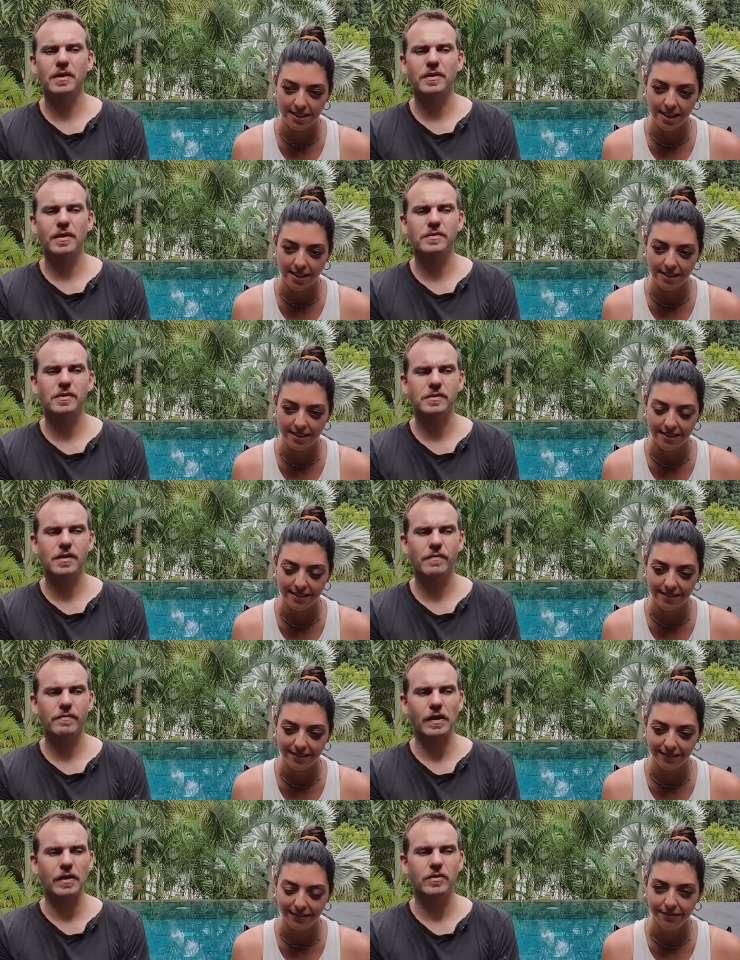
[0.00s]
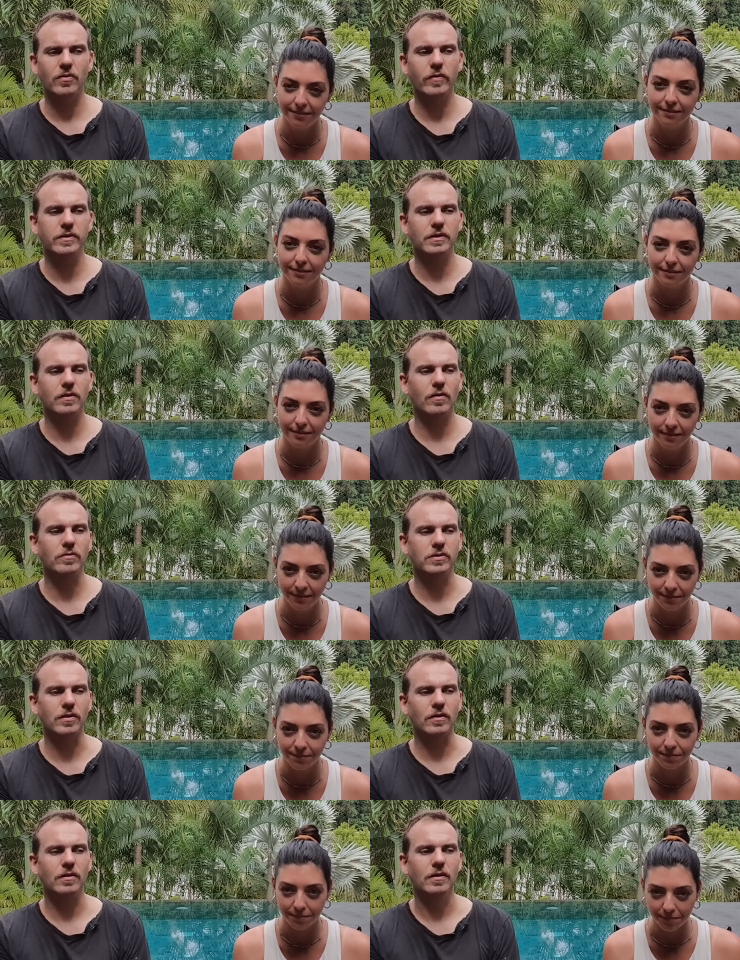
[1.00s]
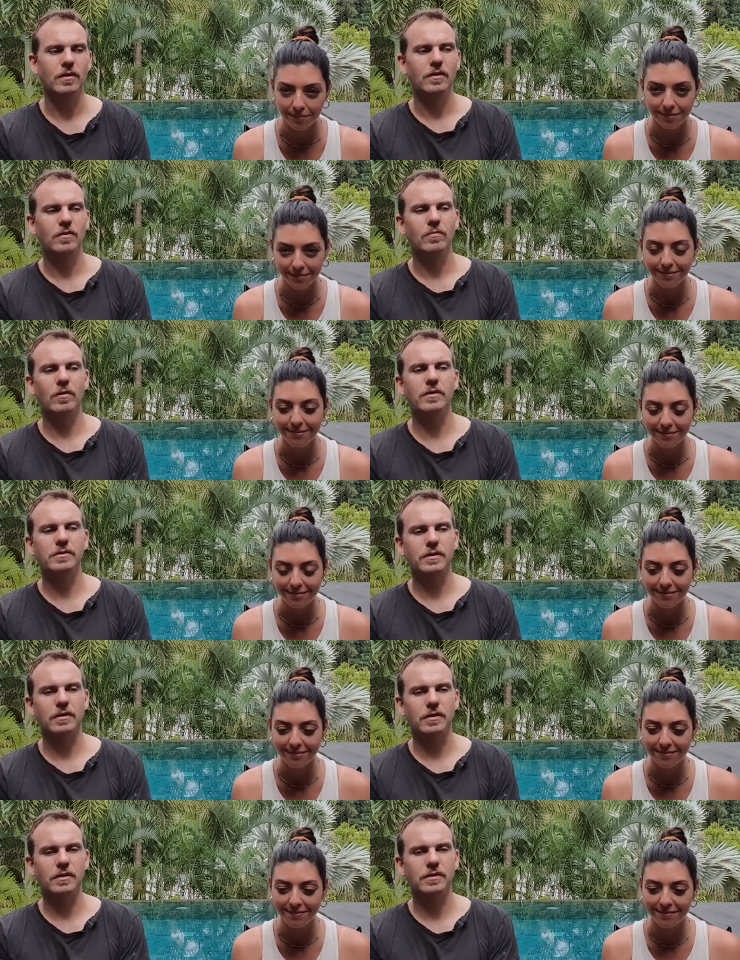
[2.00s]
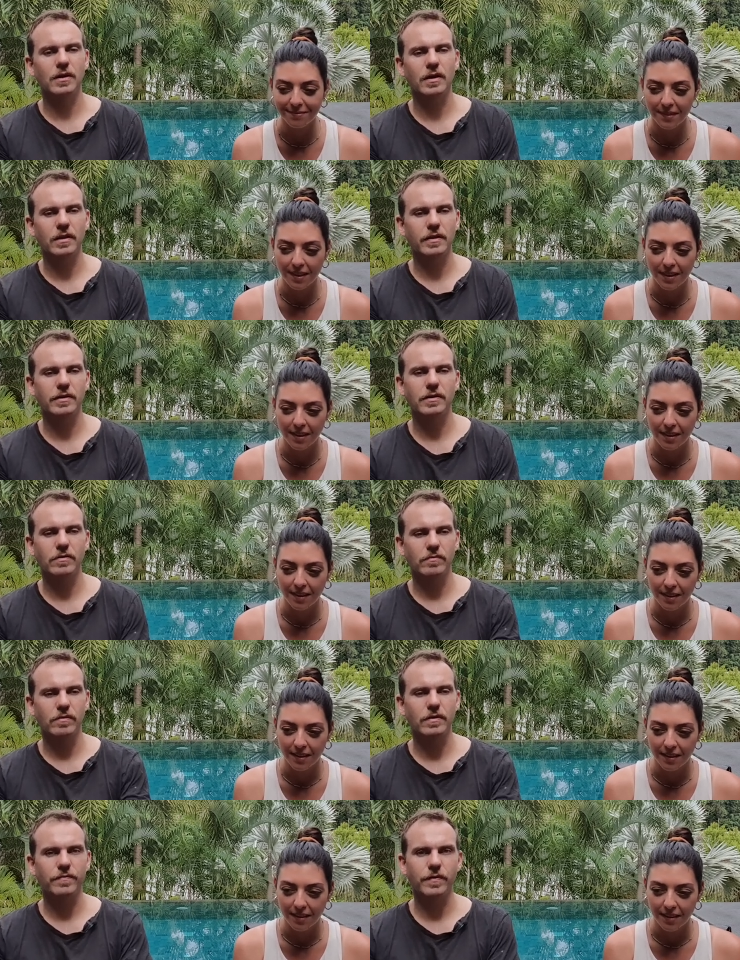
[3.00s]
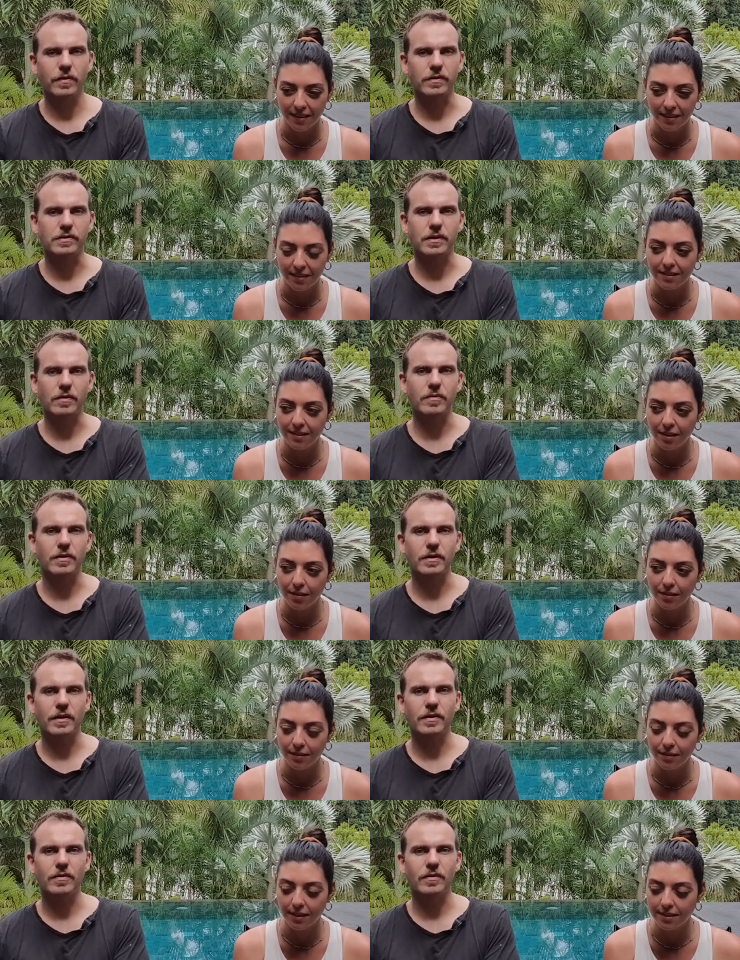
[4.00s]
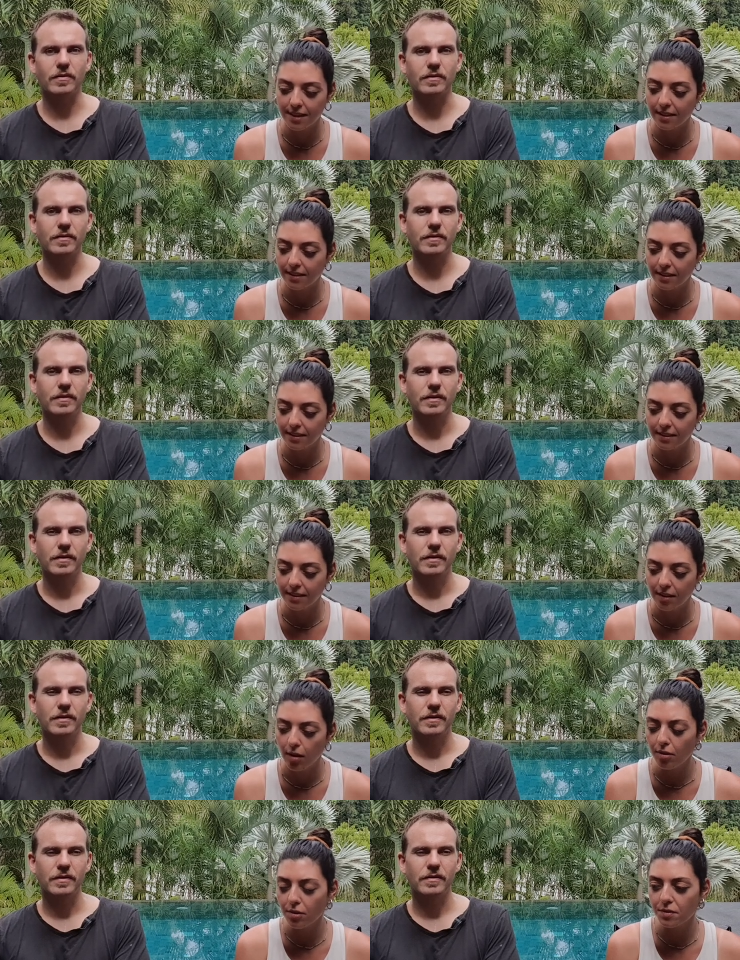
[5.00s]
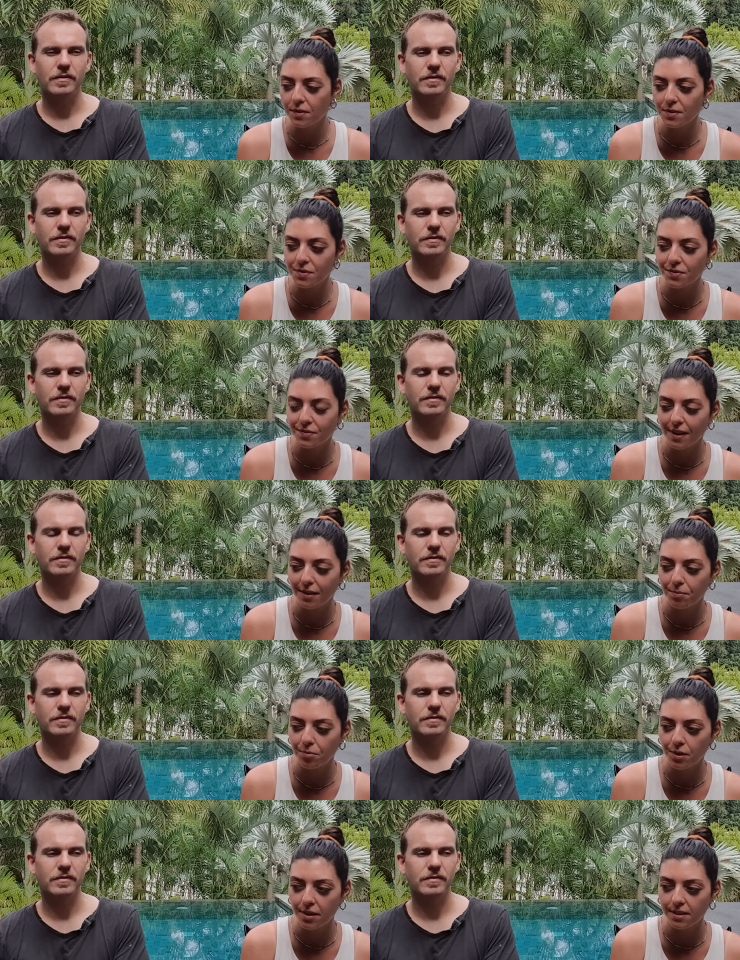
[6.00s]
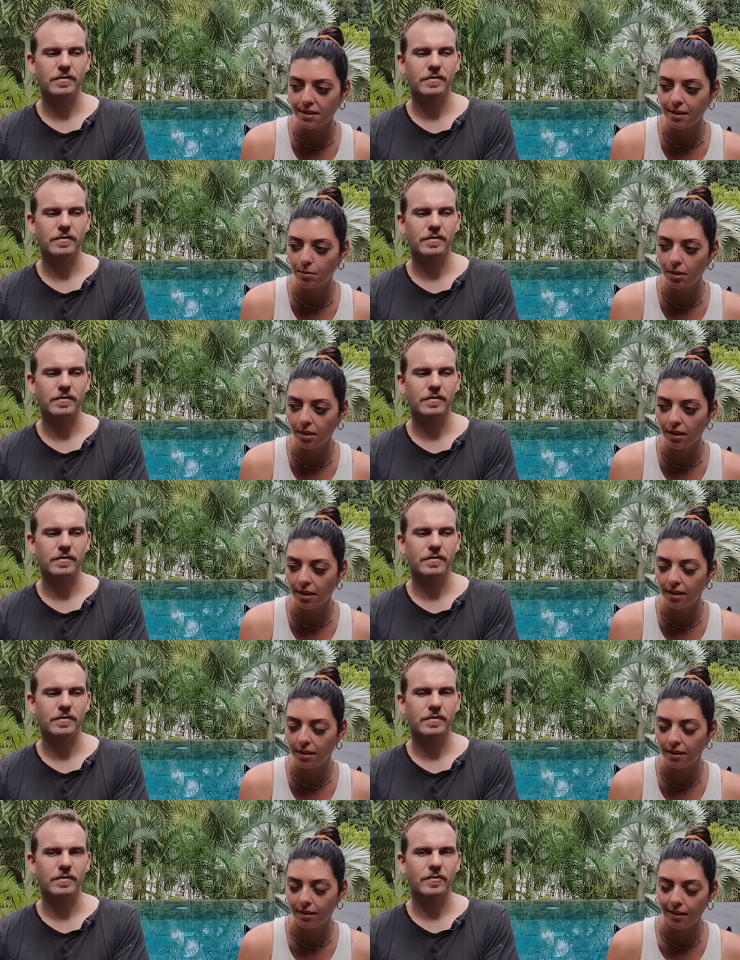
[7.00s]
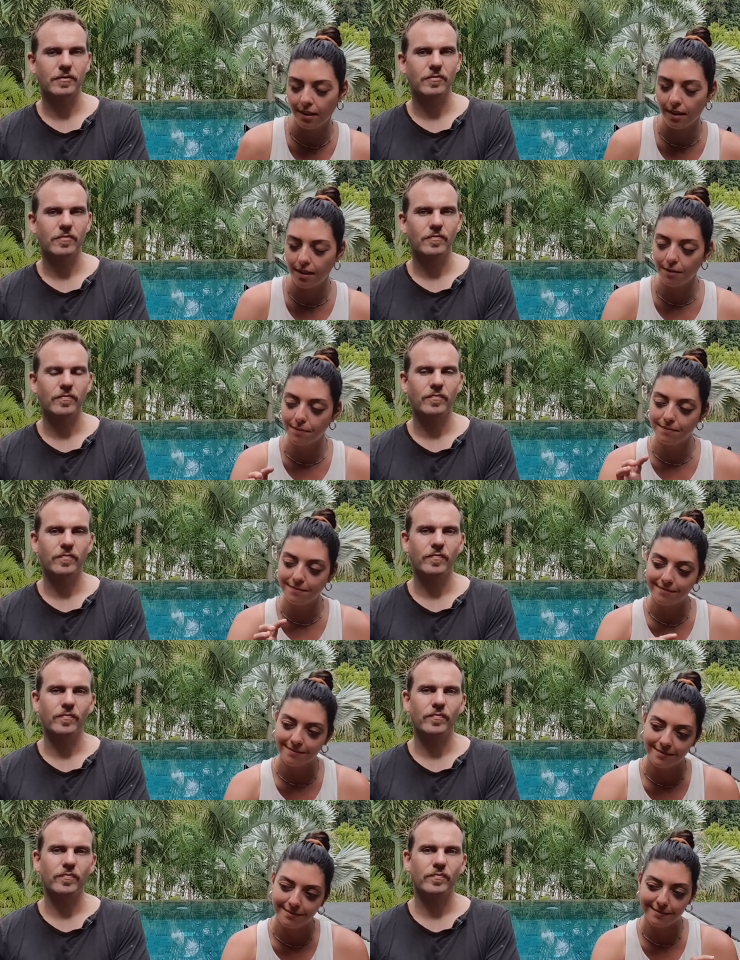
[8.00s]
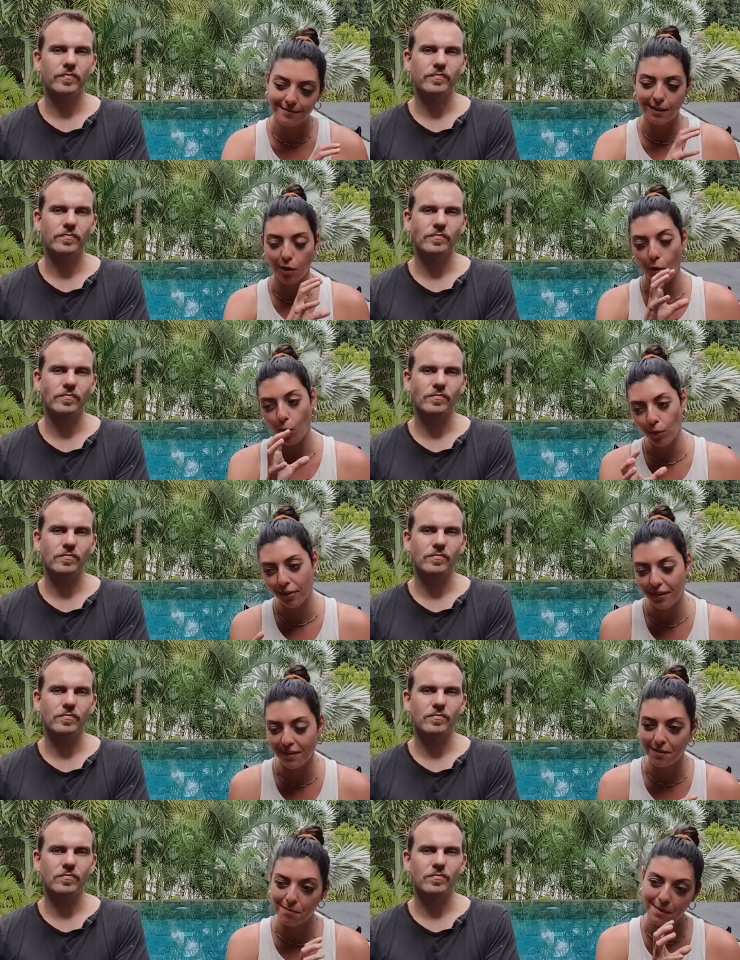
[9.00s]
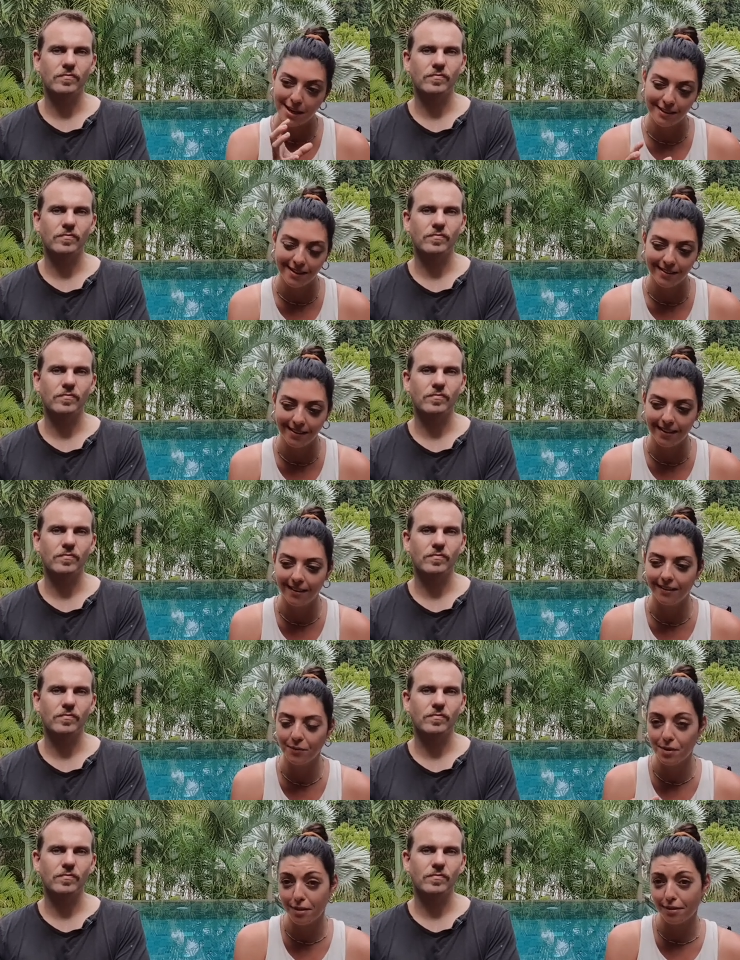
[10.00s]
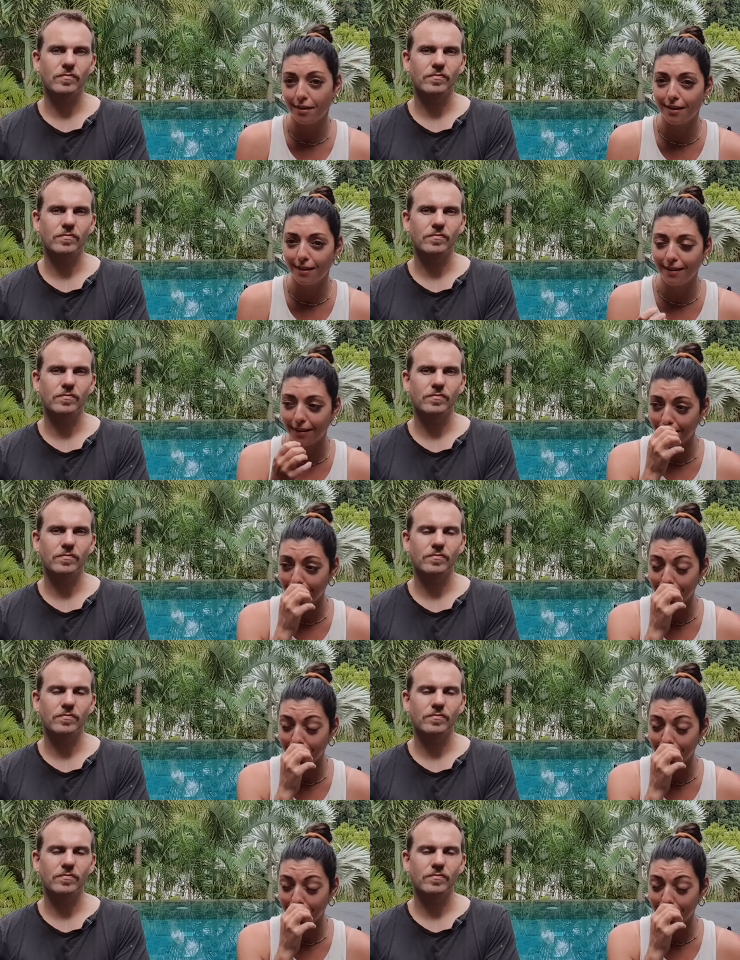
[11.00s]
Speaker 1: like yeah. they just have like a noisy culture, whereas in Thailand I don't really feel it's that no, way at exactly. all. Exactly
Speaker 2: although it was like pretty similar the the whole thing the main idea with uh,